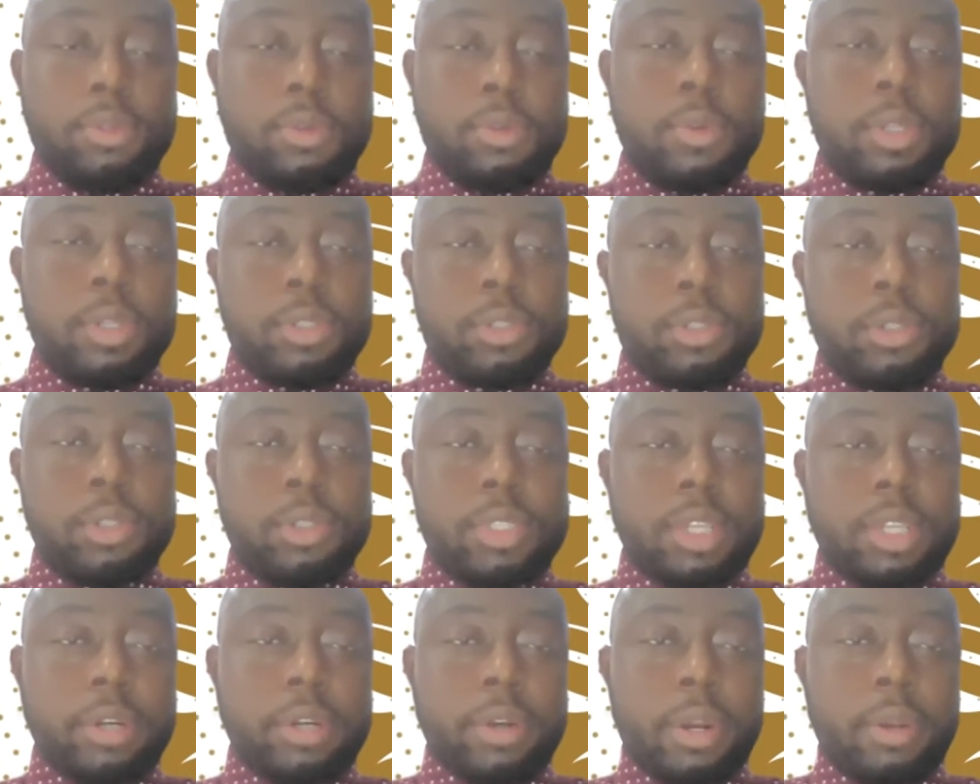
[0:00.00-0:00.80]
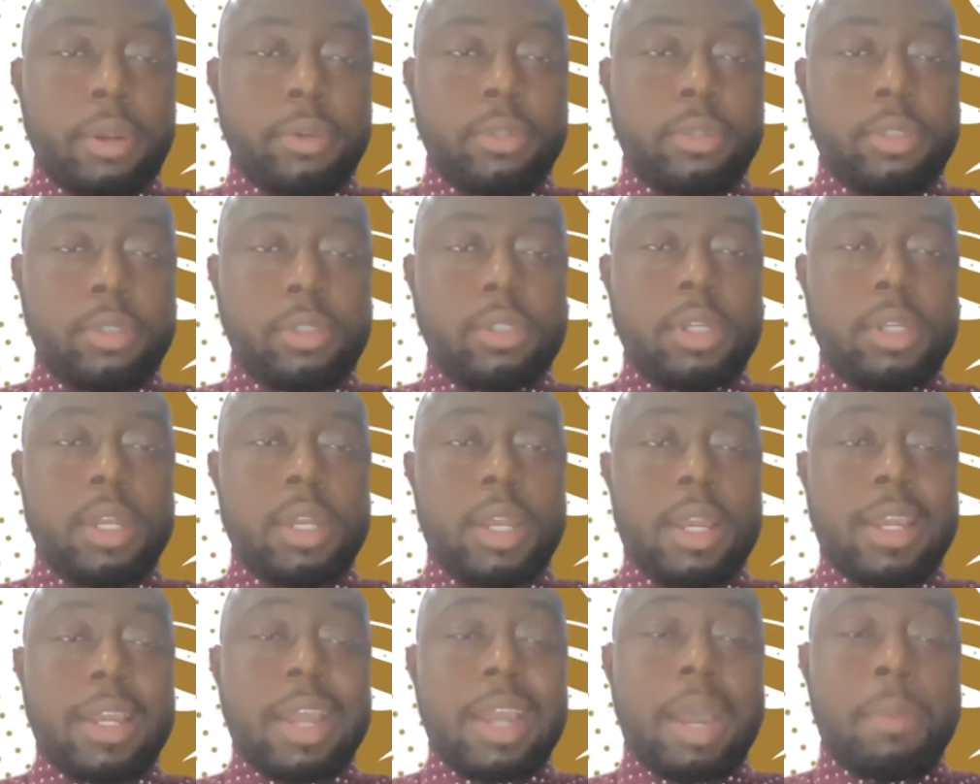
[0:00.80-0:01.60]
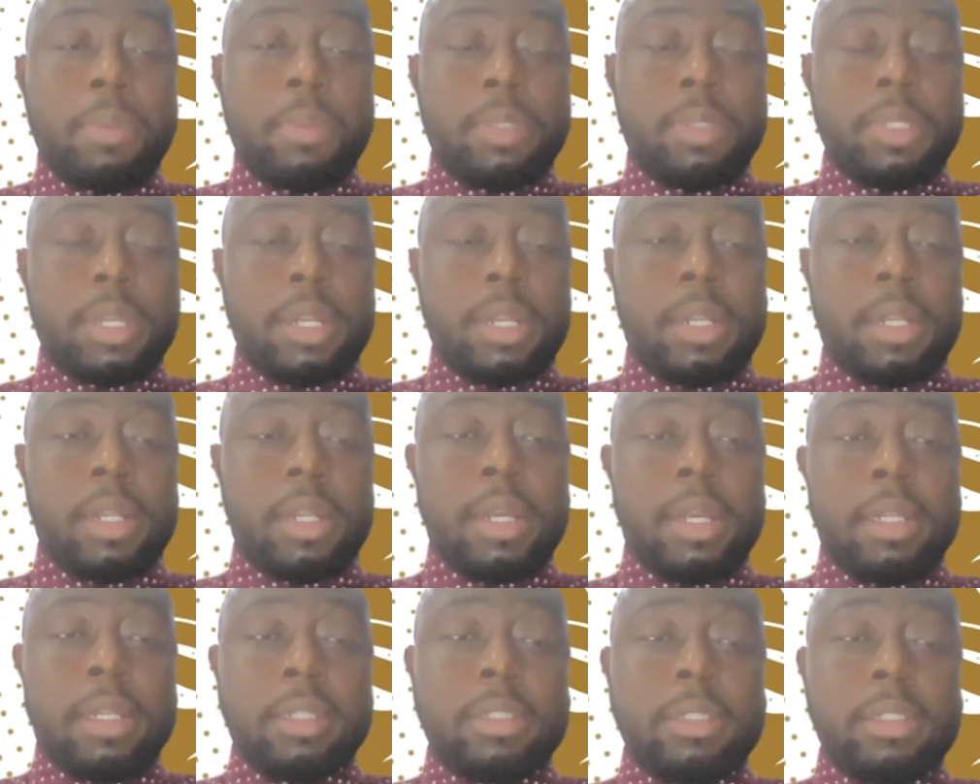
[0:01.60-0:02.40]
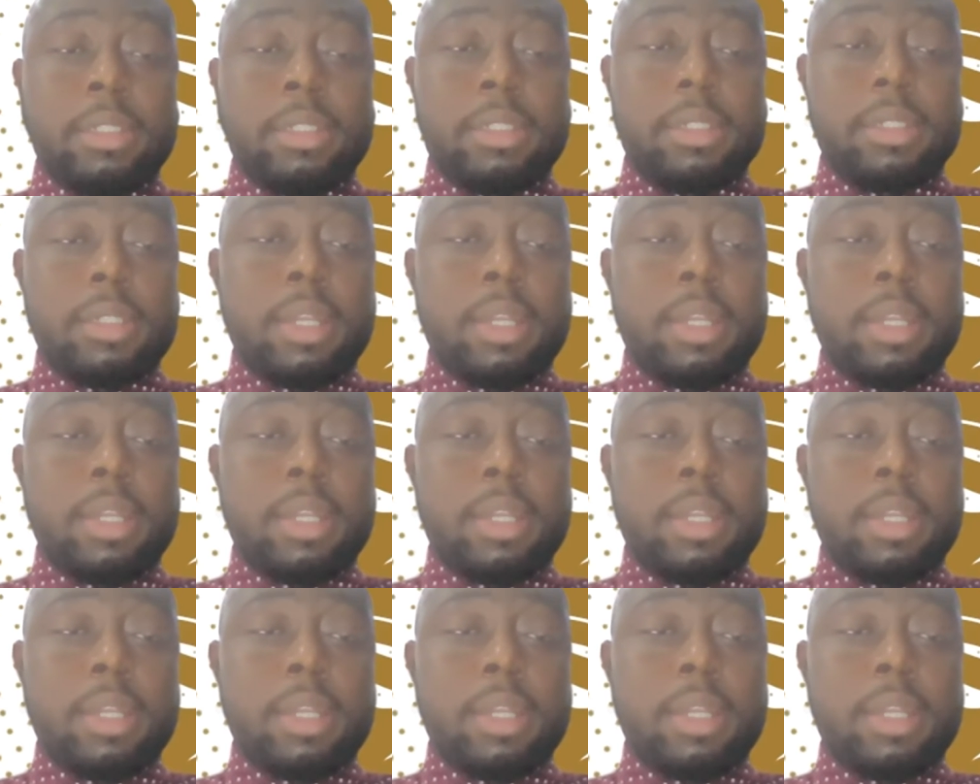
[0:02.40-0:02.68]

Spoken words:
questions around capital and